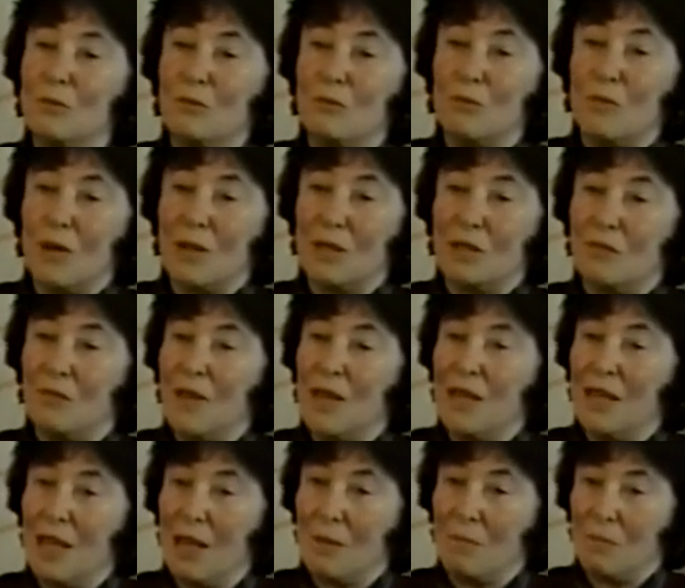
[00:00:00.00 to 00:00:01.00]
was
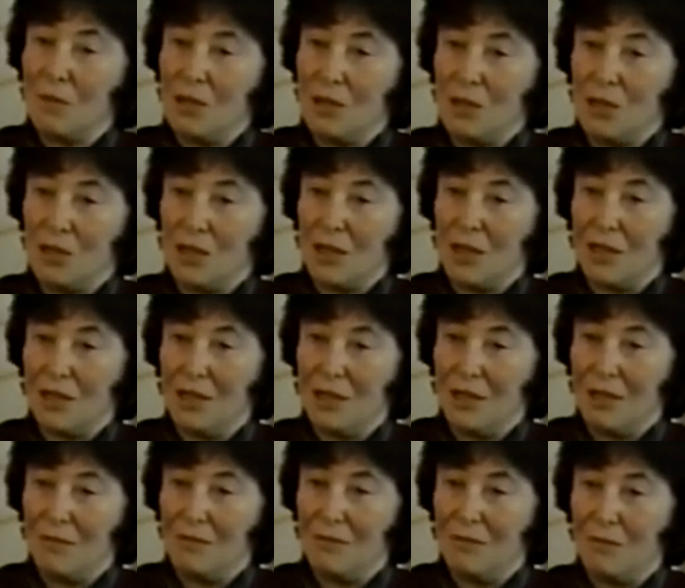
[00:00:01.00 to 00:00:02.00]
very
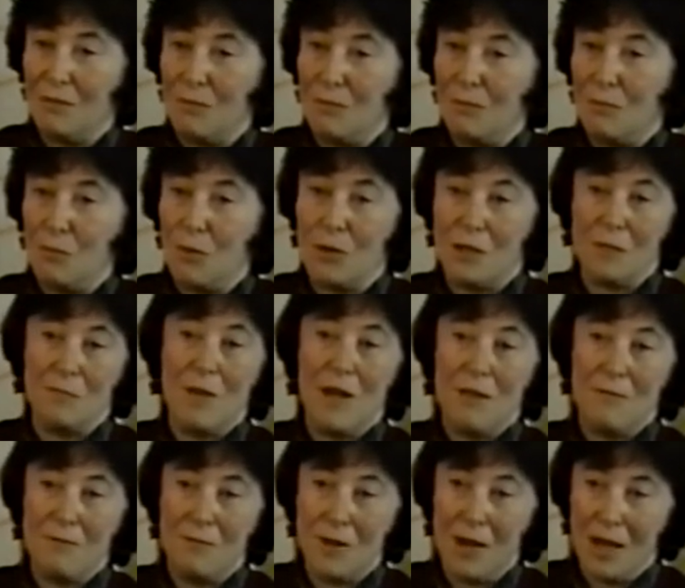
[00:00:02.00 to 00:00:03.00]
appreciative was my
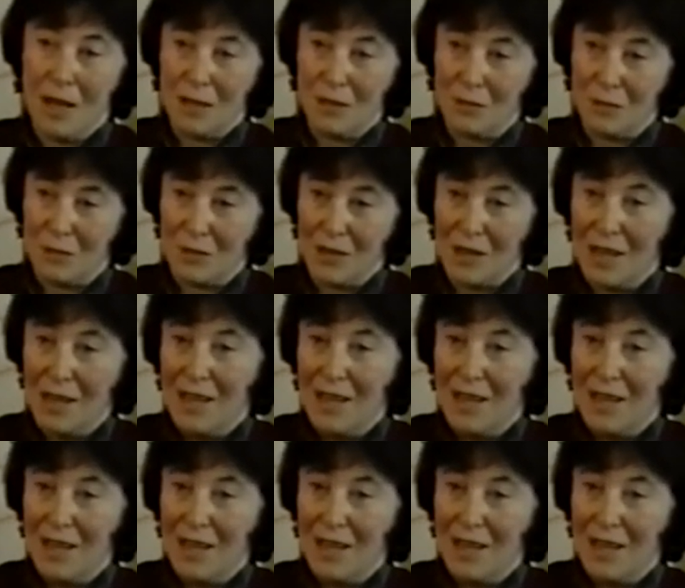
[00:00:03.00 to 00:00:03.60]
father,